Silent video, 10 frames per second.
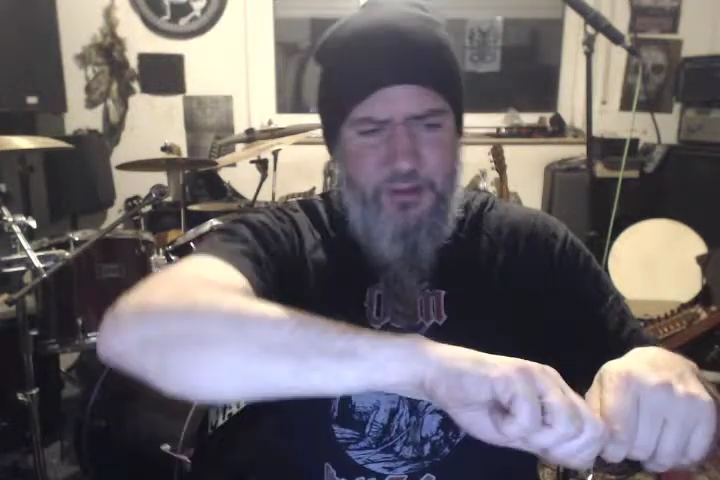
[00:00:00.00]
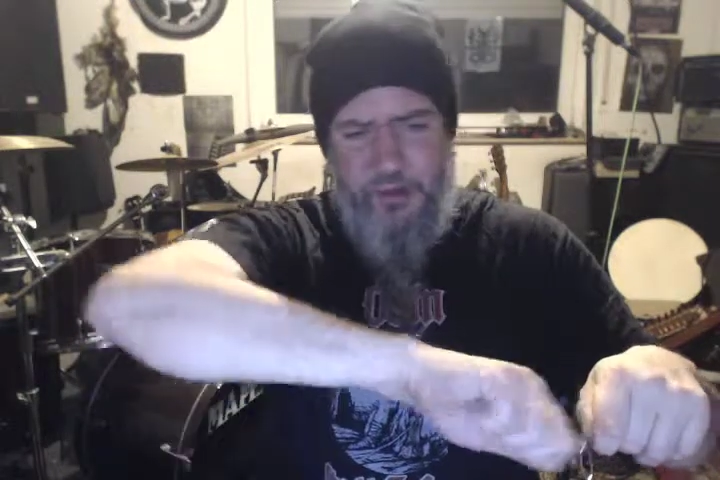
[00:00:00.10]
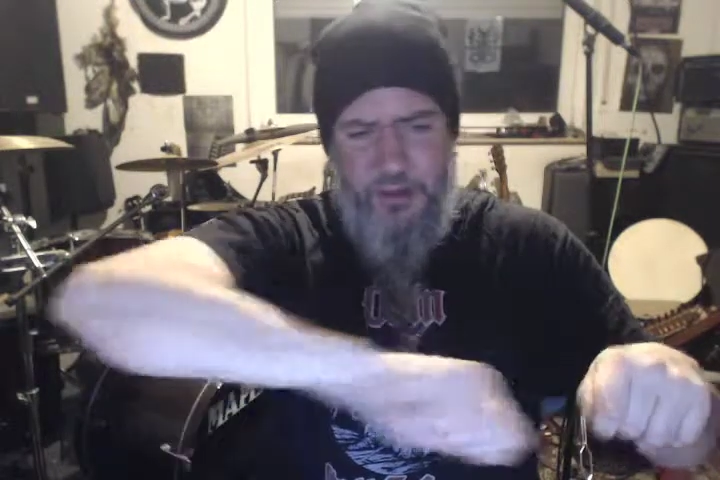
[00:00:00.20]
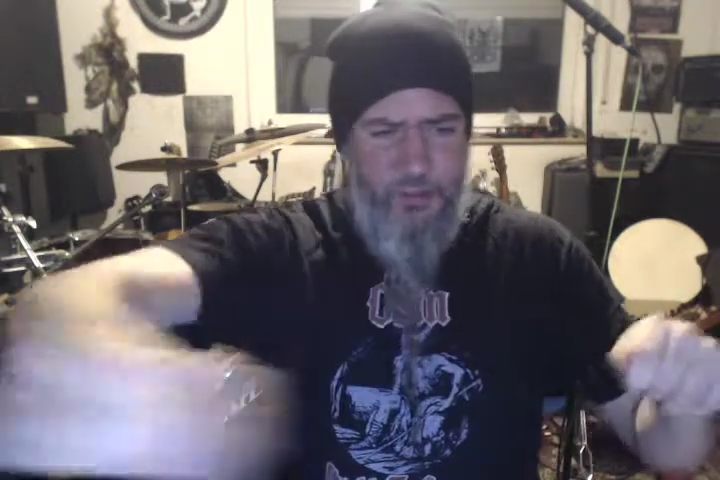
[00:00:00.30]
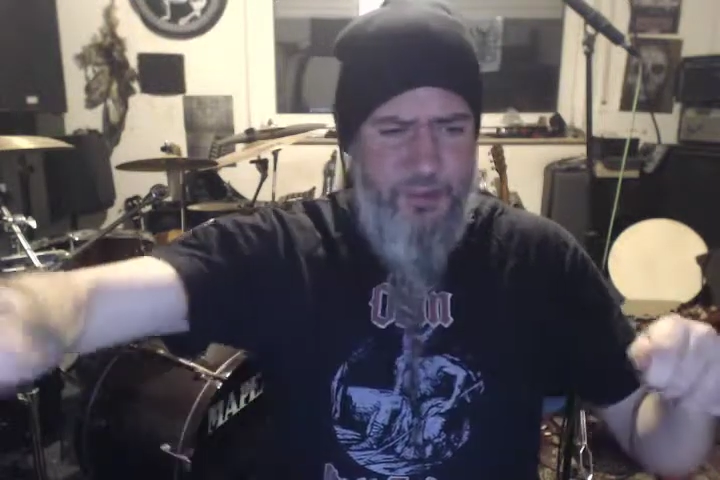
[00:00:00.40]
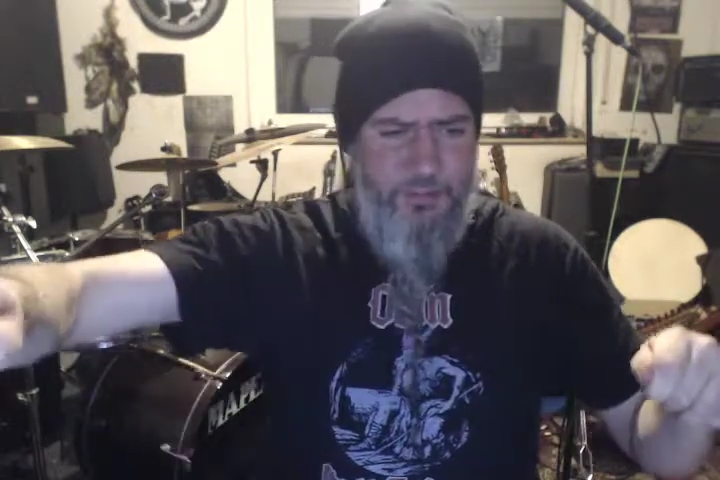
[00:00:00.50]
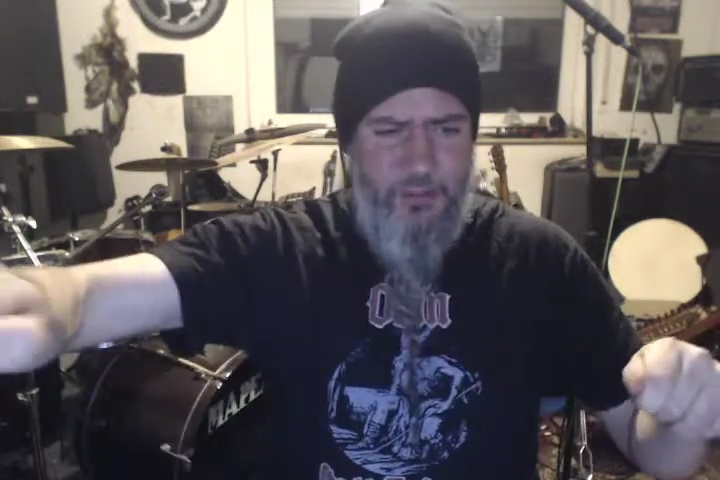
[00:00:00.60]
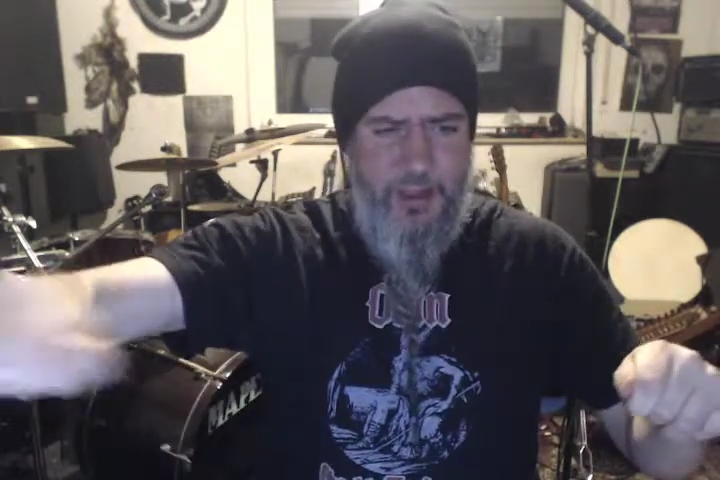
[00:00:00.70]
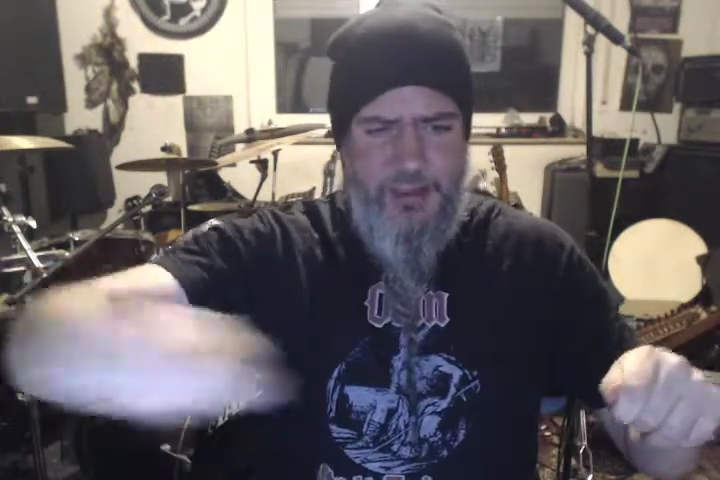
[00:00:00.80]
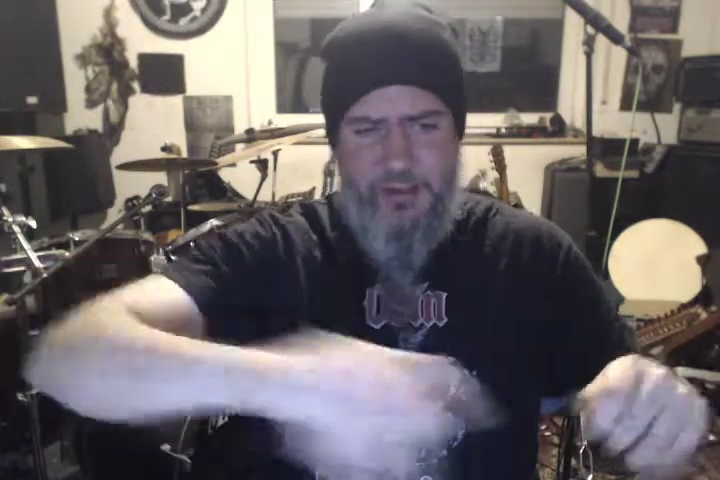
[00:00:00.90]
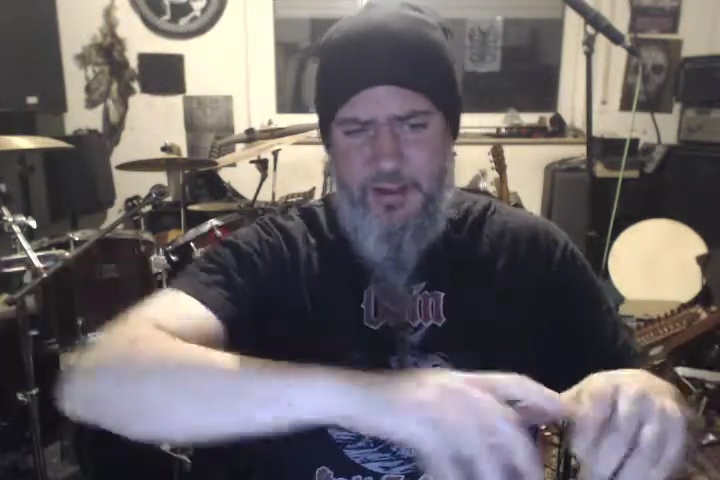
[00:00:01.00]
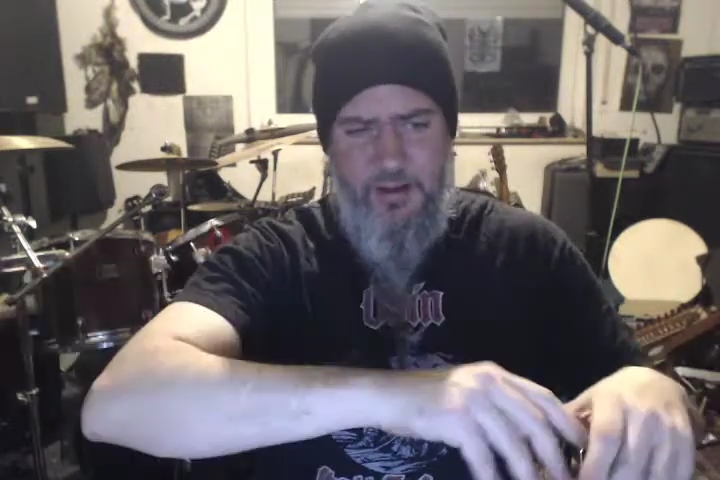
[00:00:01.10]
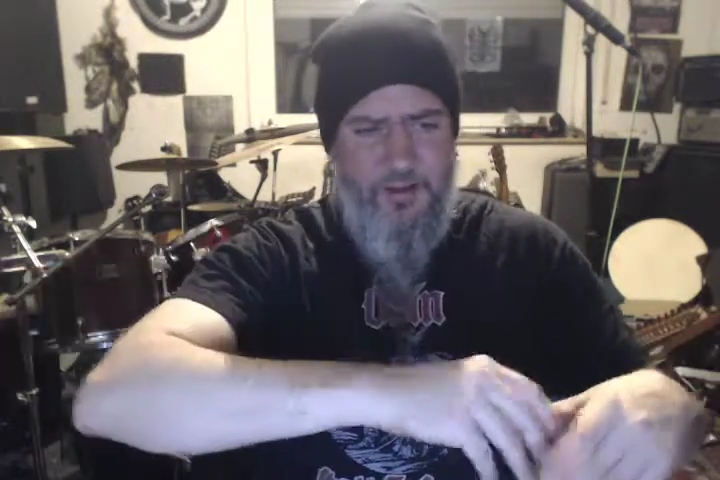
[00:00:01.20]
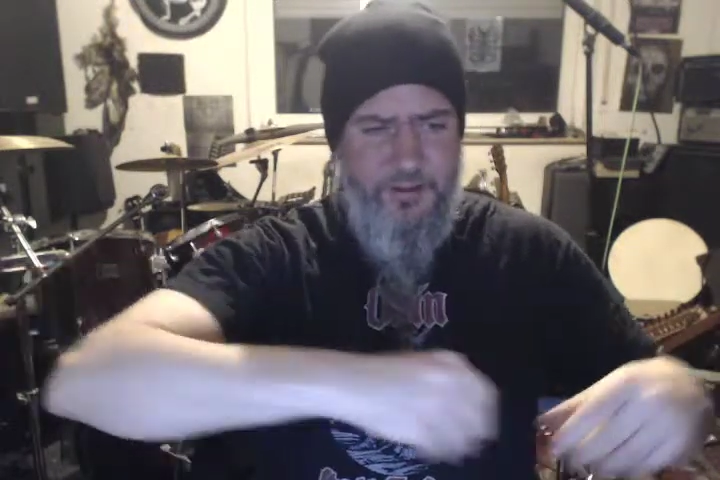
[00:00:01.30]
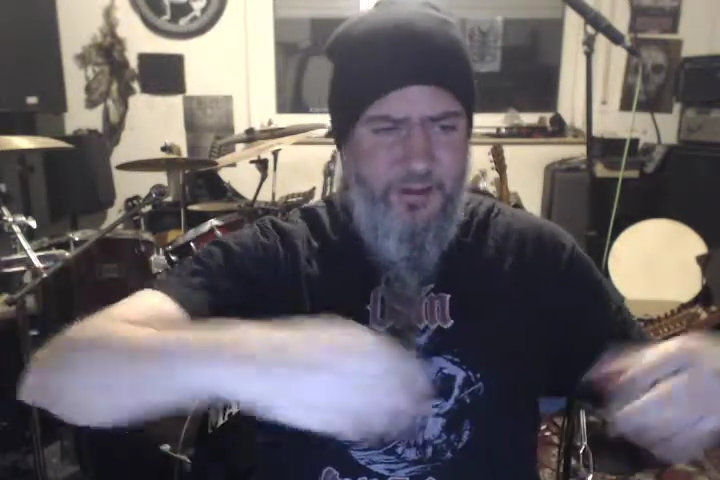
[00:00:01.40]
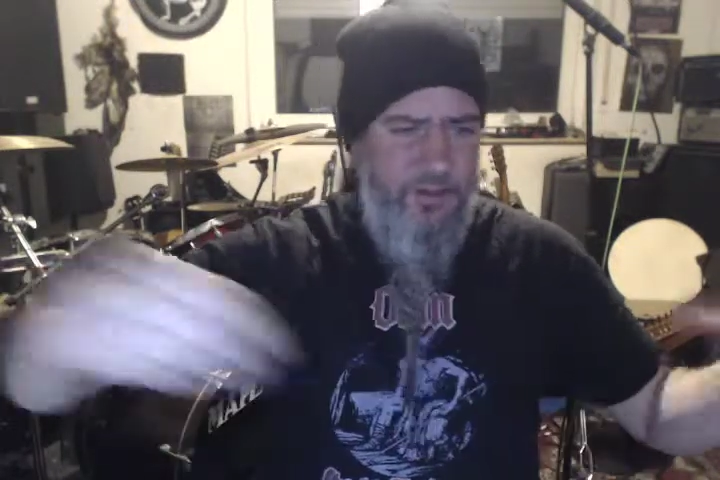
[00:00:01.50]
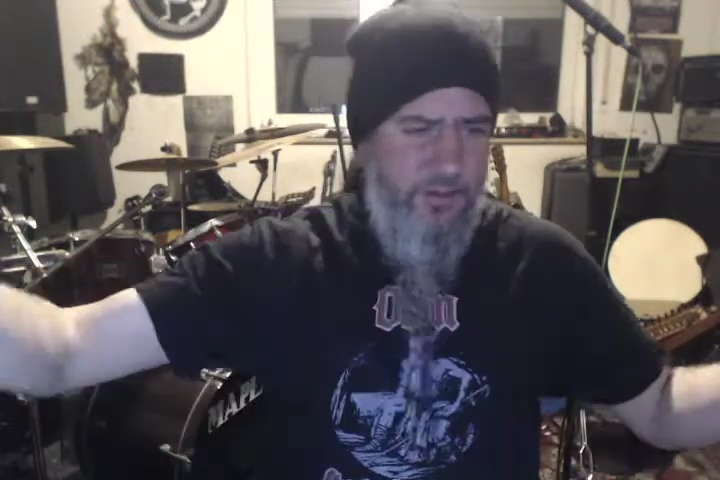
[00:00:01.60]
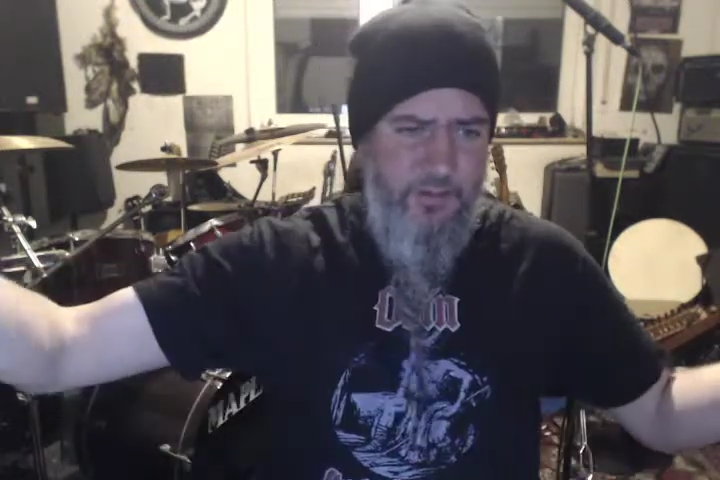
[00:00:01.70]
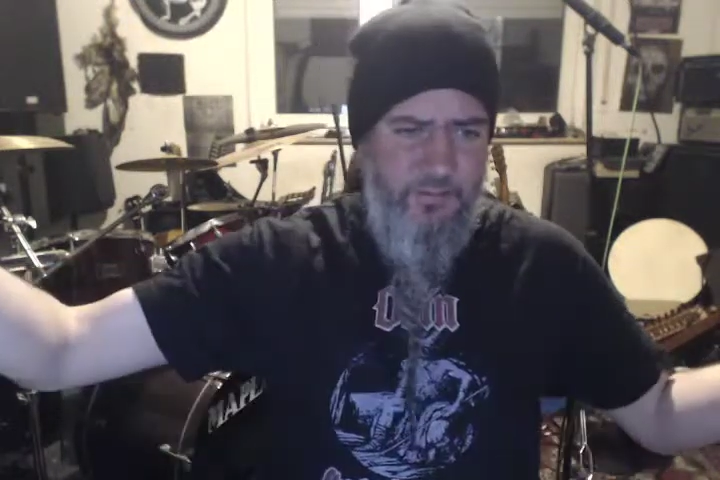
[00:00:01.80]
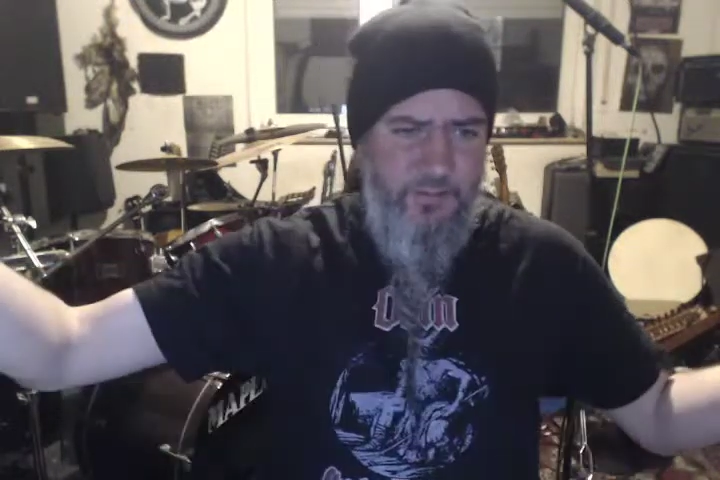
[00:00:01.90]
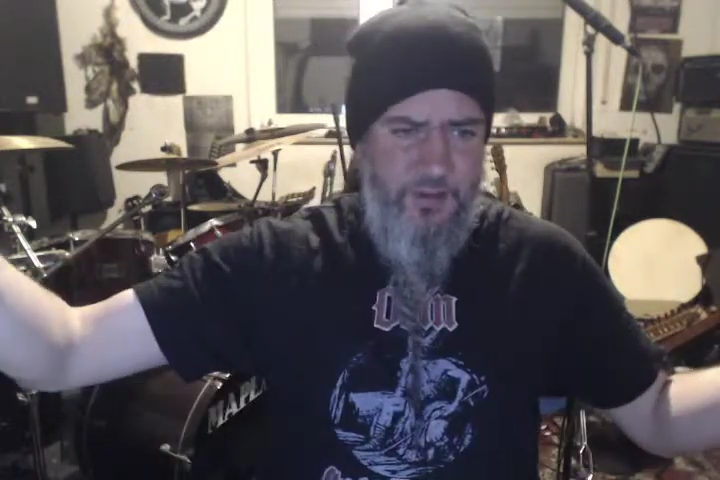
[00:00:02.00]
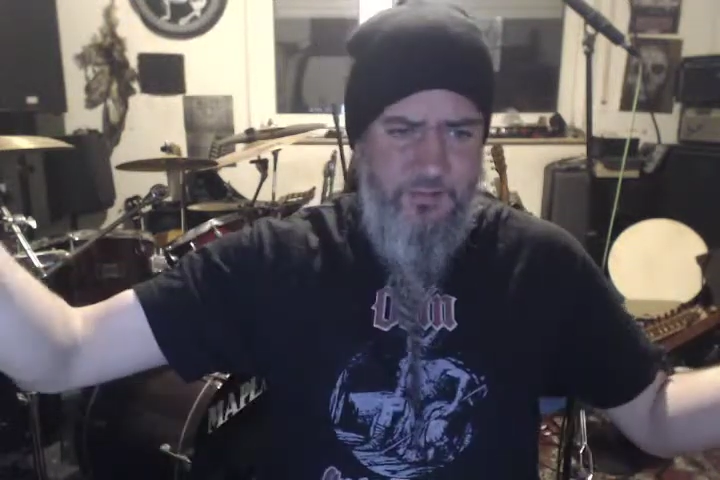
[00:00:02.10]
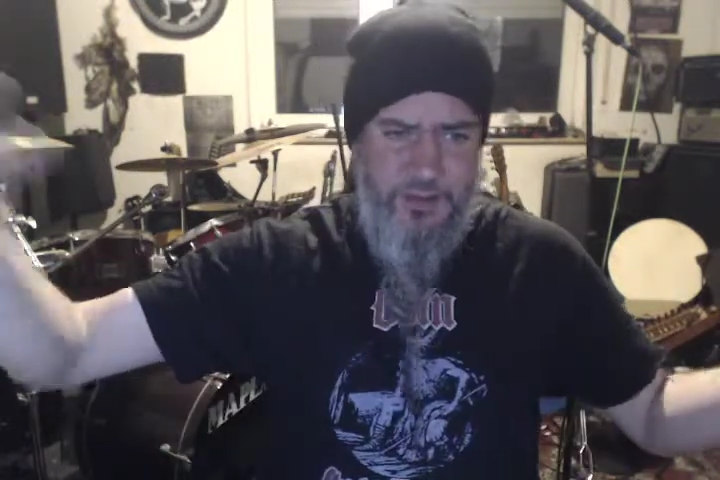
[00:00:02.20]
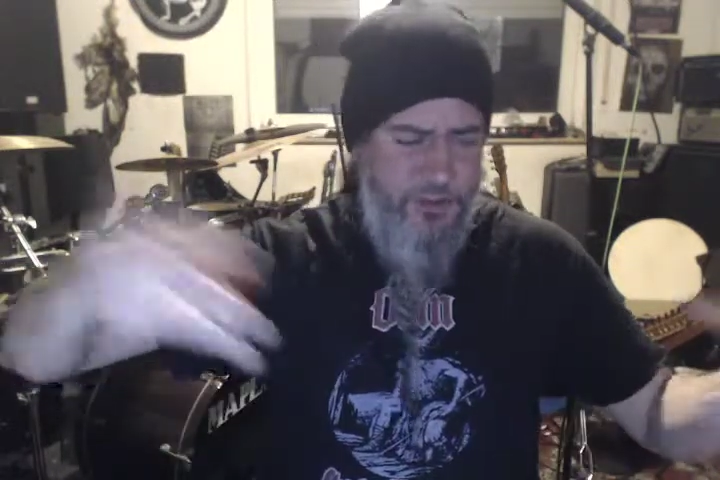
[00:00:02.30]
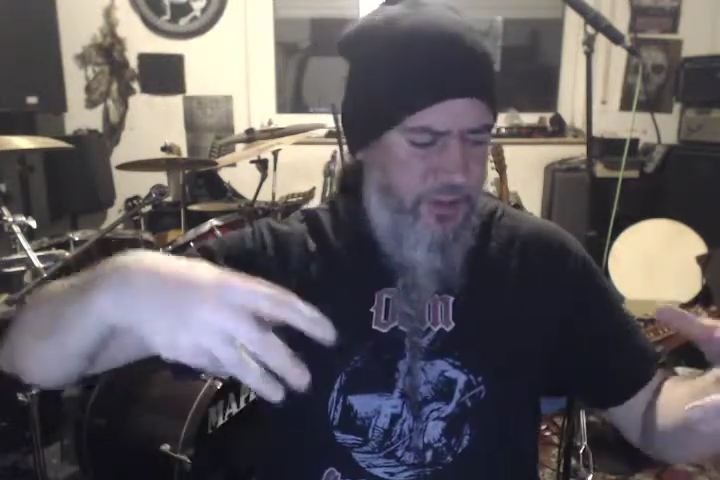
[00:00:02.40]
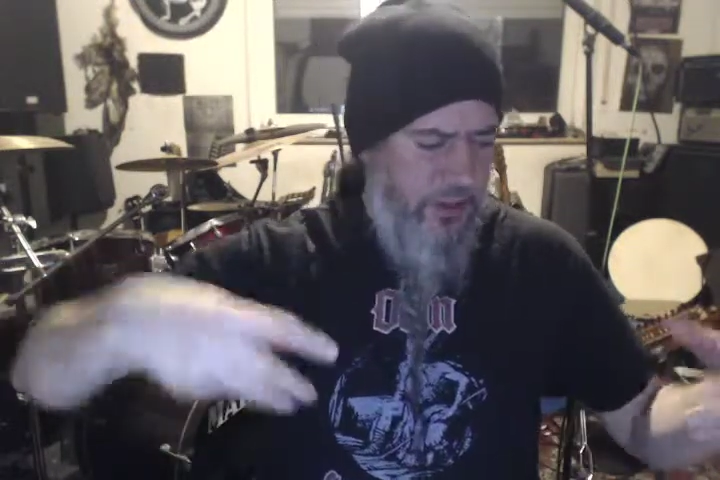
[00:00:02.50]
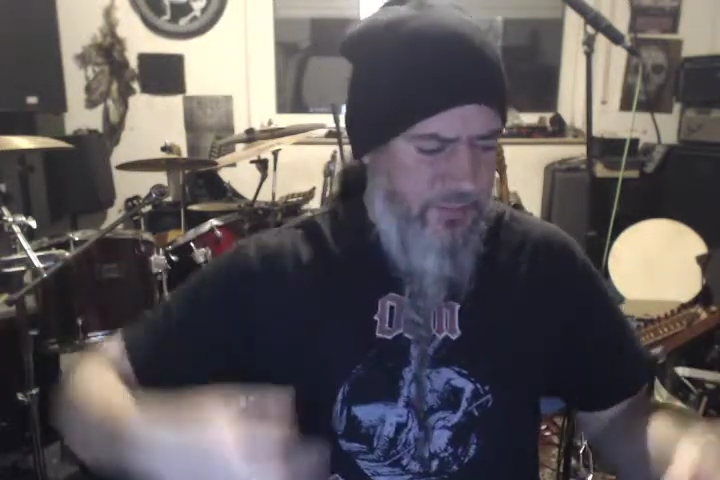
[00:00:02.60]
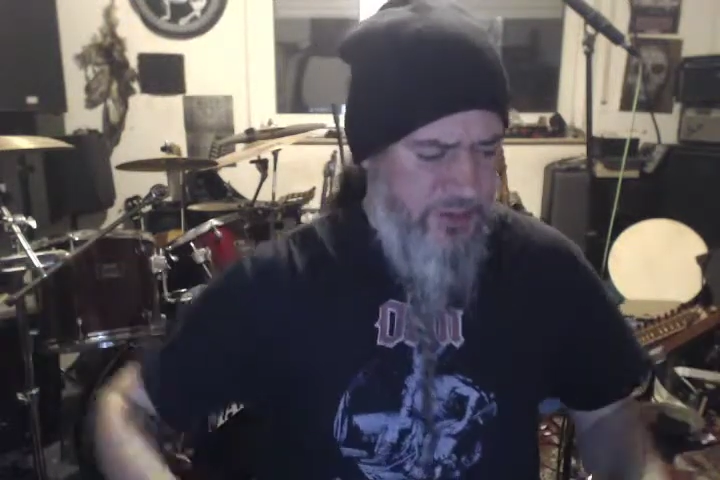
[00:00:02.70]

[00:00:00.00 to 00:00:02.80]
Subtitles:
you just rip the rest. All the viscera comes